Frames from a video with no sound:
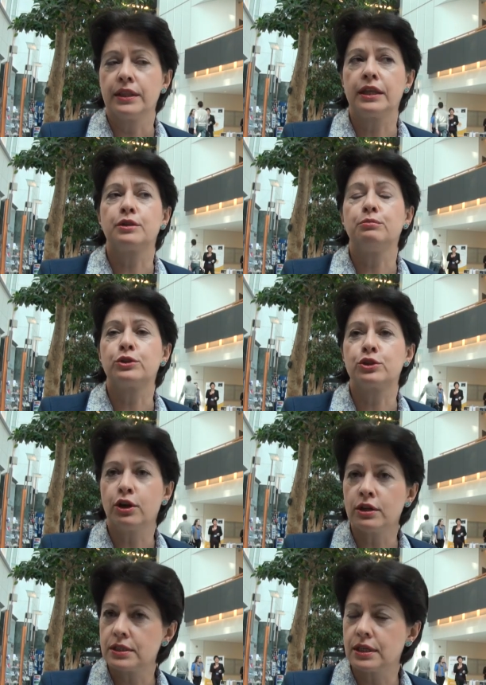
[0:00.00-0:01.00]
that the
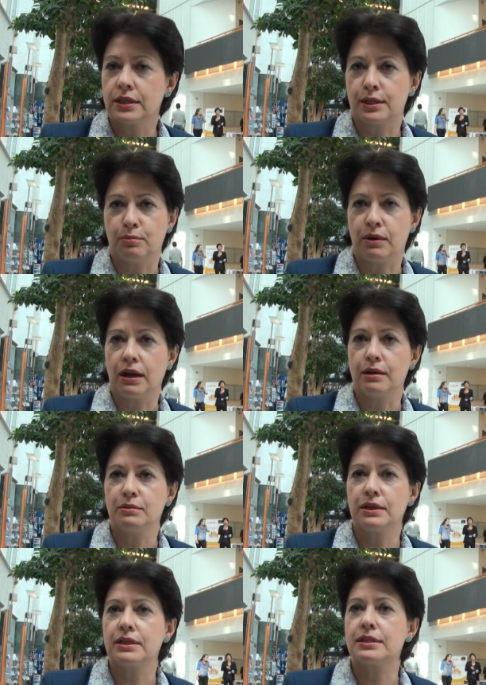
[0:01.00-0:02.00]
majority in the
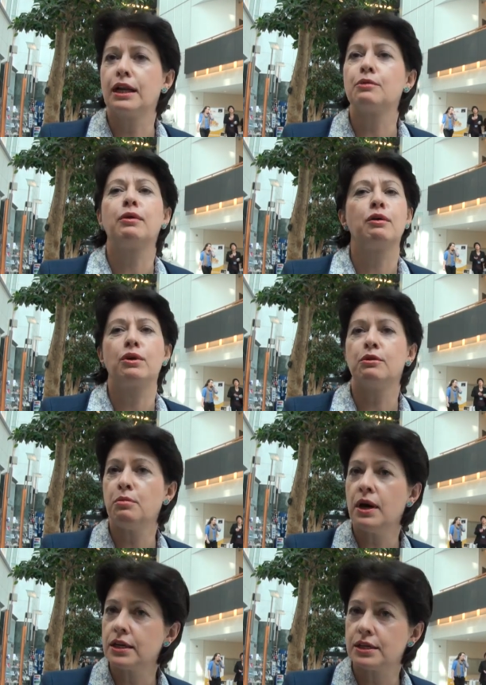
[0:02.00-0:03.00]
parliament is held by one
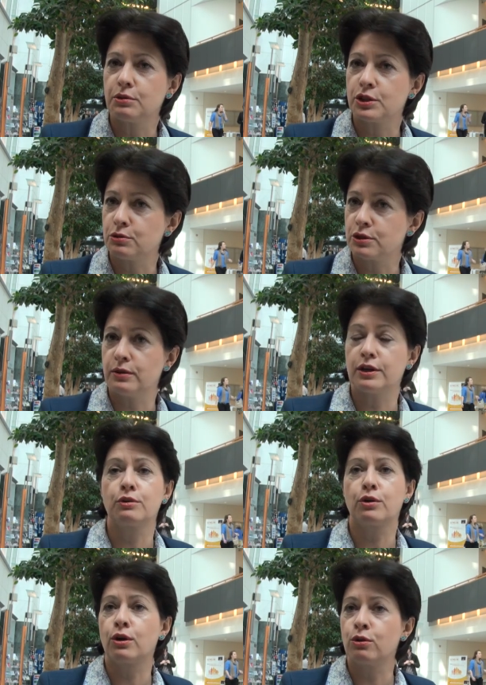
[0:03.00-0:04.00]
party, which was very
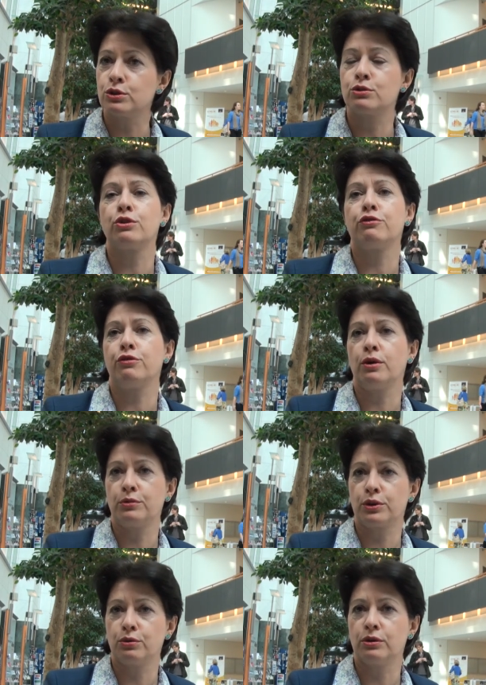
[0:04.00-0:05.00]
close to the
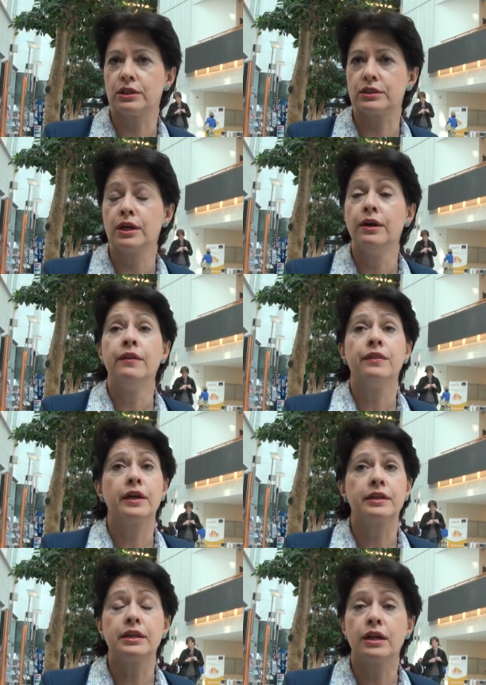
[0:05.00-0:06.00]
former rulers,
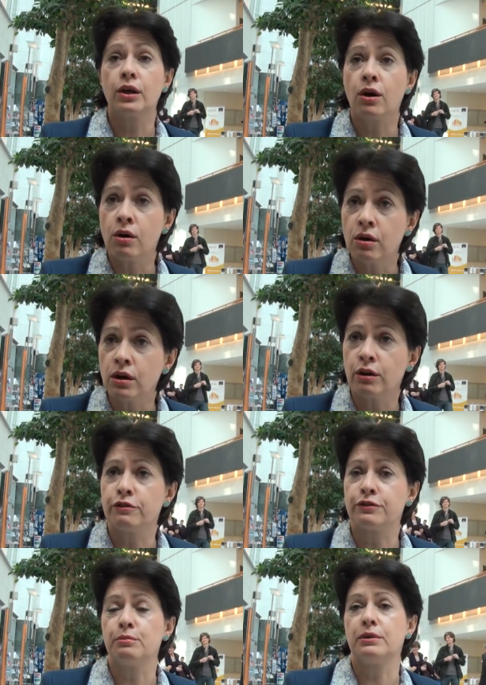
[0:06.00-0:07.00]
that nearly all
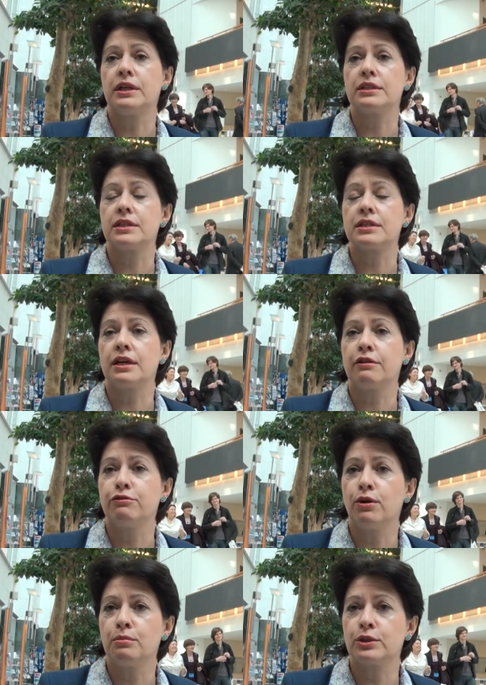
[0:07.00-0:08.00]
of the ministers are
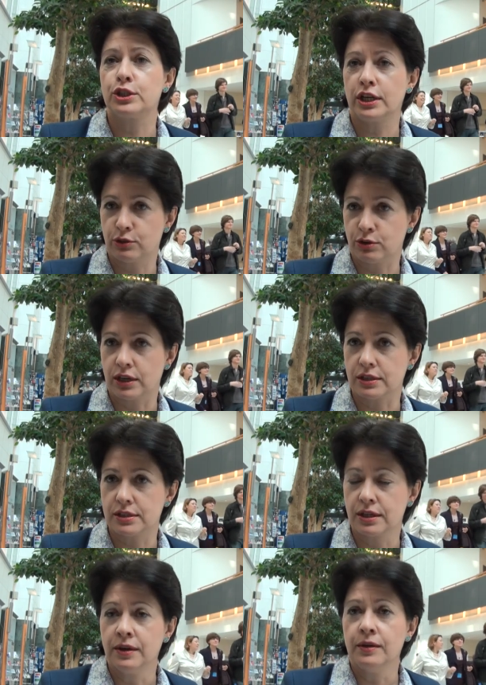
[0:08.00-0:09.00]
former
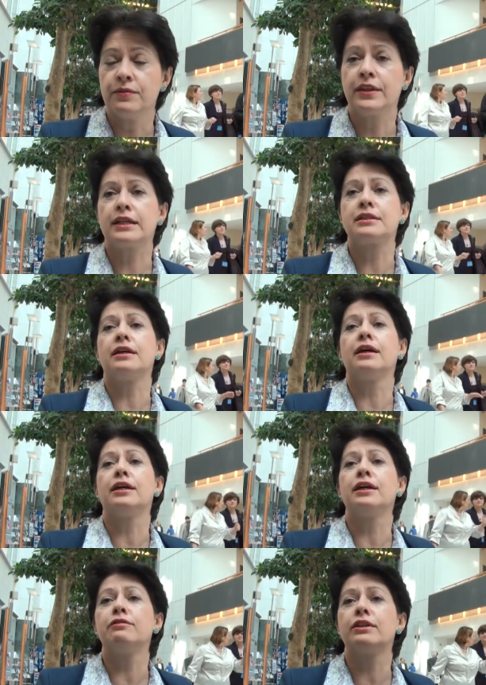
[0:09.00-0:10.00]
generals,
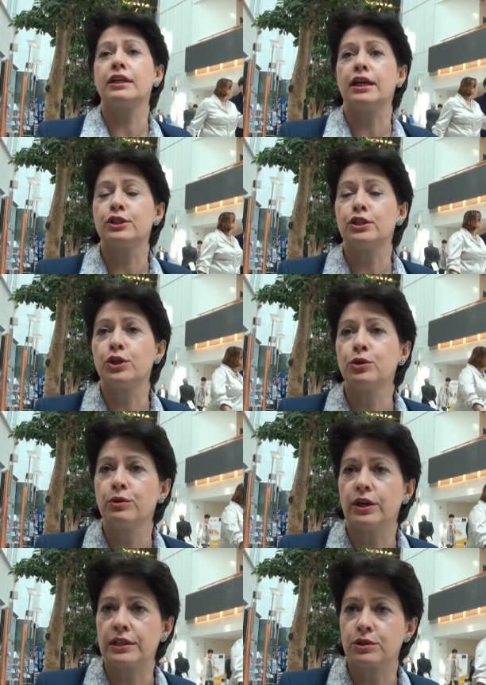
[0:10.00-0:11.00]
that even the National
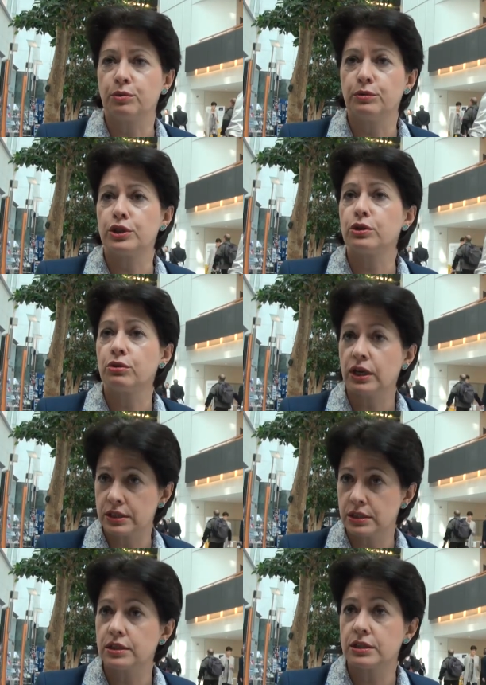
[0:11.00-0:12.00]
Human Rights Commission, who
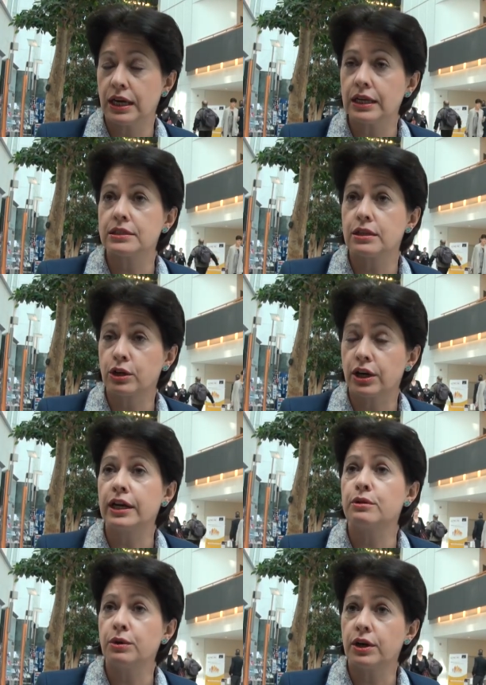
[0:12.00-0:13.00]
starts a
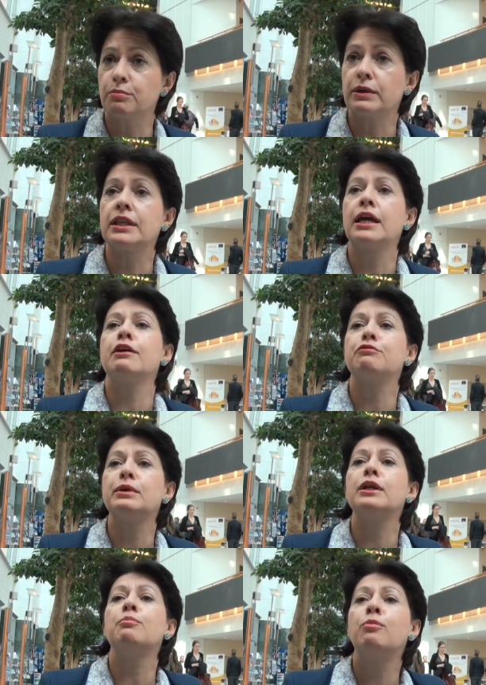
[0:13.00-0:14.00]
great work, but they have
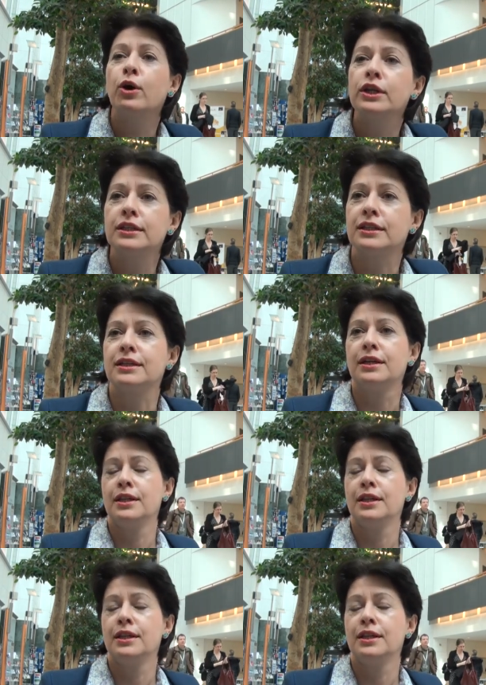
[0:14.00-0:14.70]
been appointed